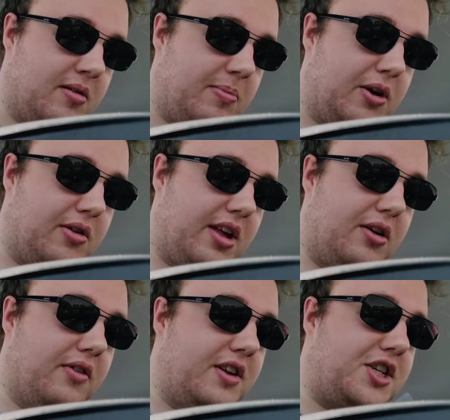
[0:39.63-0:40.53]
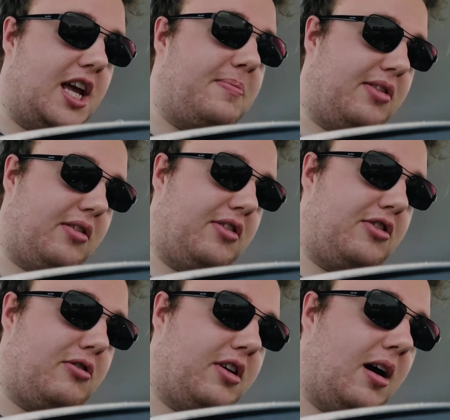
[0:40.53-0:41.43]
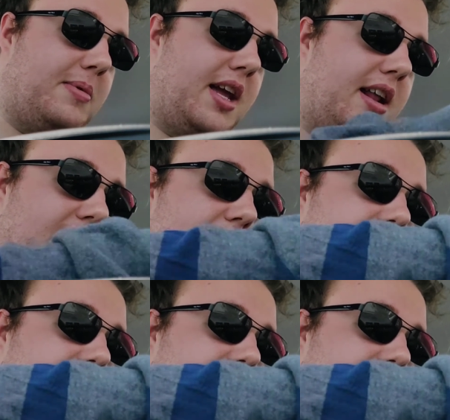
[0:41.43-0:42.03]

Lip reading: because they're not the cheapest sausage roll, coming out at a